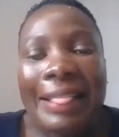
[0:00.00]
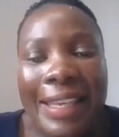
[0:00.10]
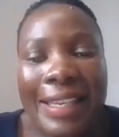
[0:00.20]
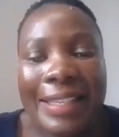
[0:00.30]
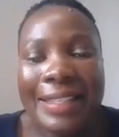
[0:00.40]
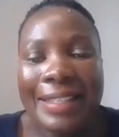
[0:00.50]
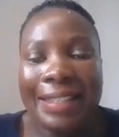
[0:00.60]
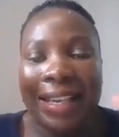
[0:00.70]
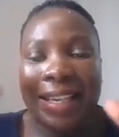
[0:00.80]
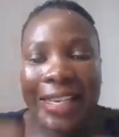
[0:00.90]

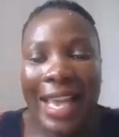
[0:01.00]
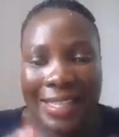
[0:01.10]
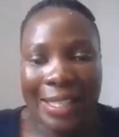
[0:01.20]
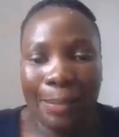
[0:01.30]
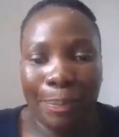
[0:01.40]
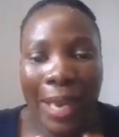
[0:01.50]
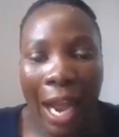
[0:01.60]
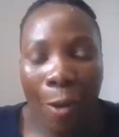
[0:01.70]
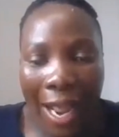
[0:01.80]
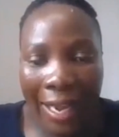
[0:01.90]
this leadership
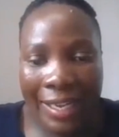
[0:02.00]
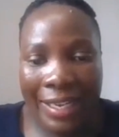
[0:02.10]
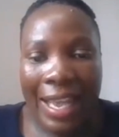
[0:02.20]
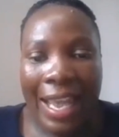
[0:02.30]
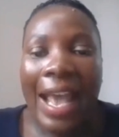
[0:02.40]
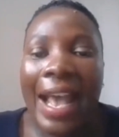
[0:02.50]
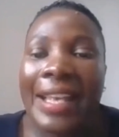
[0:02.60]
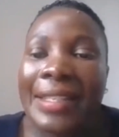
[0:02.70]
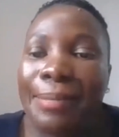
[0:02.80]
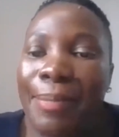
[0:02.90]
award
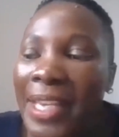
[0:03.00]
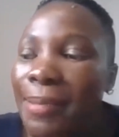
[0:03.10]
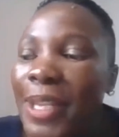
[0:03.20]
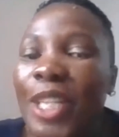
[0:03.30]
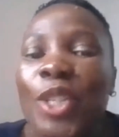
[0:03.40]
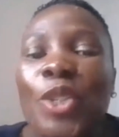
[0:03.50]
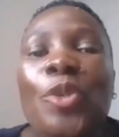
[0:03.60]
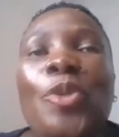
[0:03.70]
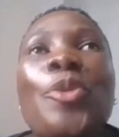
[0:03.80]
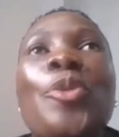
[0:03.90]
has made me
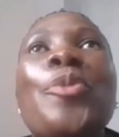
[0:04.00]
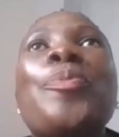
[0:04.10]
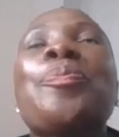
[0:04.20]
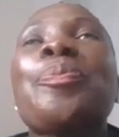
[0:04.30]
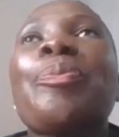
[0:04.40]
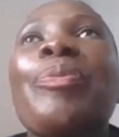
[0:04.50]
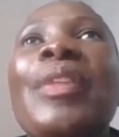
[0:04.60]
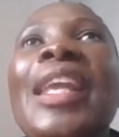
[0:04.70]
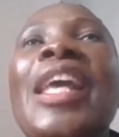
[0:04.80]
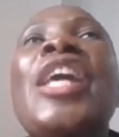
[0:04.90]
to
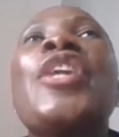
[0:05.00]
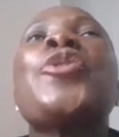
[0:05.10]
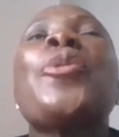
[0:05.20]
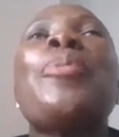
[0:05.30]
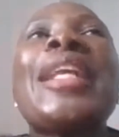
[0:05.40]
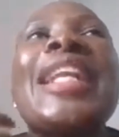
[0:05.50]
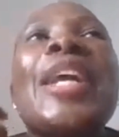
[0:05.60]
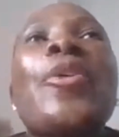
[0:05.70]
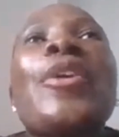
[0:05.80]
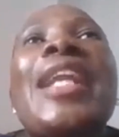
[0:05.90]
to be
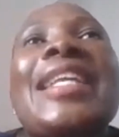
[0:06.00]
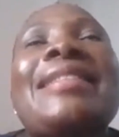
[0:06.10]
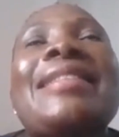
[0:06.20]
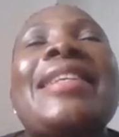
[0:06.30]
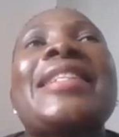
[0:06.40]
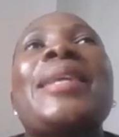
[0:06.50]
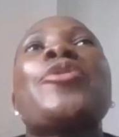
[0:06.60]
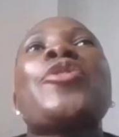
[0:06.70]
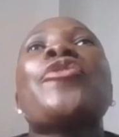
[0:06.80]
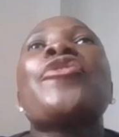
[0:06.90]
recognized in
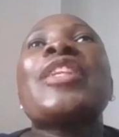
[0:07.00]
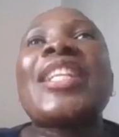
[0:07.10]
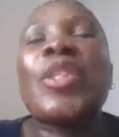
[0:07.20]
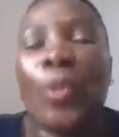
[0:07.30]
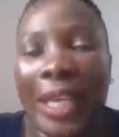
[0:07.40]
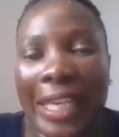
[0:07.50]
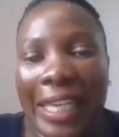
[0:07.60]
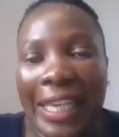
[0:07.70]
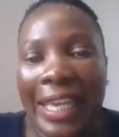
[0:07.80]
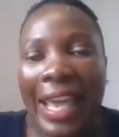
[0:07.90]
terms of
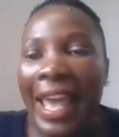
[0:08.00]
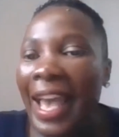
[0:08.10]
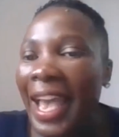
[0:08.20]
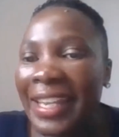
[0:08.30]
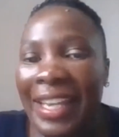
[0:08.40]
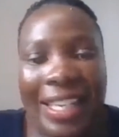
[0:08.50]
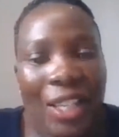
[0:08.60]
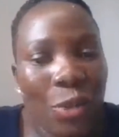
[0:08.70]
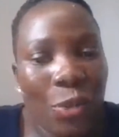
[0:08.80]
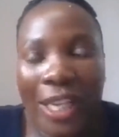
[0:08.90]
networking. I can
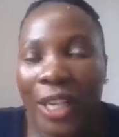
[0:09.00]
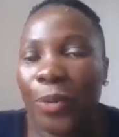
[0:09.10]
network